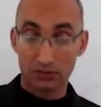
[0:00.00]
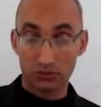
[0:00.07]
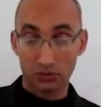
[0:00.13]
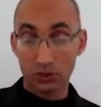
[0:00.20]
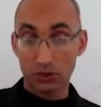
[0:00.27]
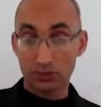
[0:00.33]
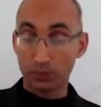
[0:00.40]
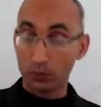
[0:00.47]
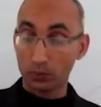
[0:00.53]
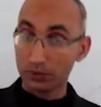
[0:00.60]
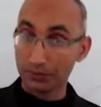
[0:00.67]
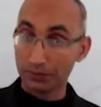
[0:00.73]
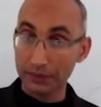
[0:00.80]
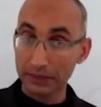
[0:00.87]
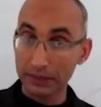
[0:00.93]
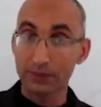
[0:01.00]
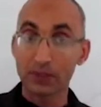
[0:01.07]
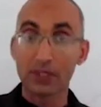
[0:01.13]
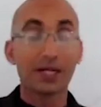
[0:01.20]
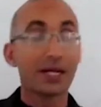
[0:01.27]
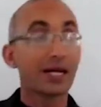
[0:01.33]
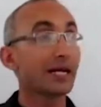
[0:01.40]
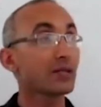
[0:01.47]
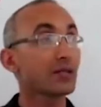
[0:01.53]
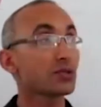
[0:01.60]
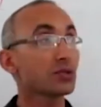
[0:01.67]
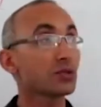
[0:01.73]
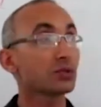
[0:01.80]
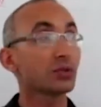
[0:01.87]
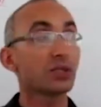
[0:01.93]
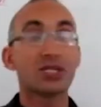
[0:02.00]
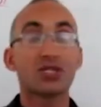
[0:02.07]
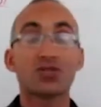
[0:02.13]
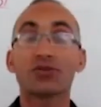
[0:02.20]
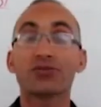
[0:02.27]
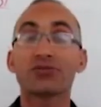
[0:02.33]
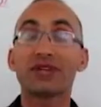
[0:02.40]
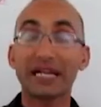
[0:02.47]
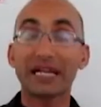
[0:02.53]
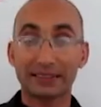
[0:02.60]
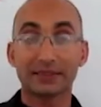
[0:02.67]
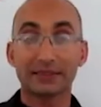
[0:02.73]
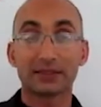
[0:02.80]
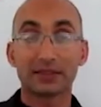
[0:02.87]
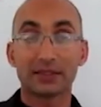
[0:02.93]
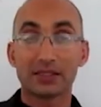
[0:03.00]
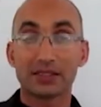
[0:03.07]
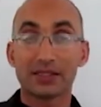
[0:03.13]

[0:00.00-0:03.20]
which is poetry, and to reflect